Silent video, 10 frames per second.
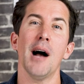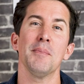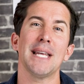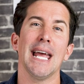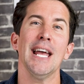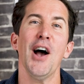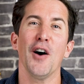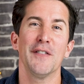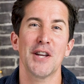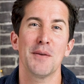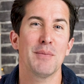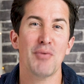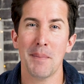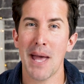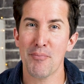update of Adobe
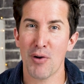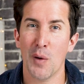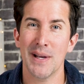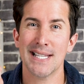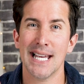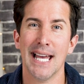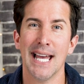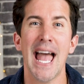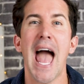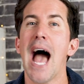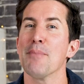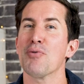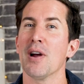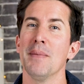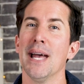Premiere Pro is here, and
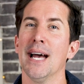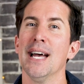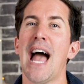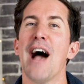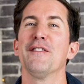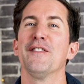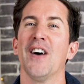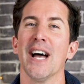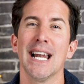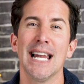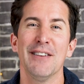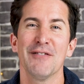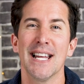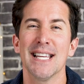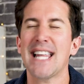Premiere have finally
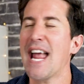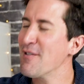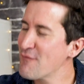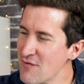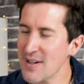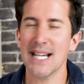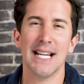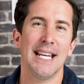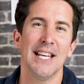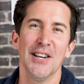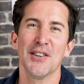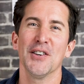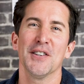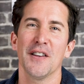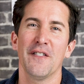released a really
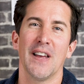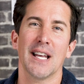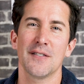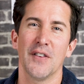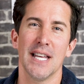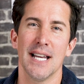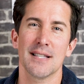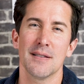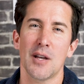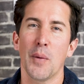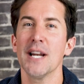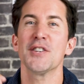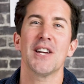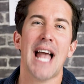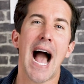good fix for this. So we're going to
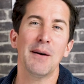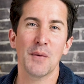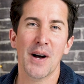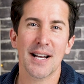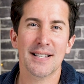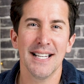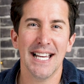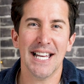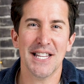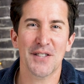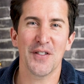show you how it works in this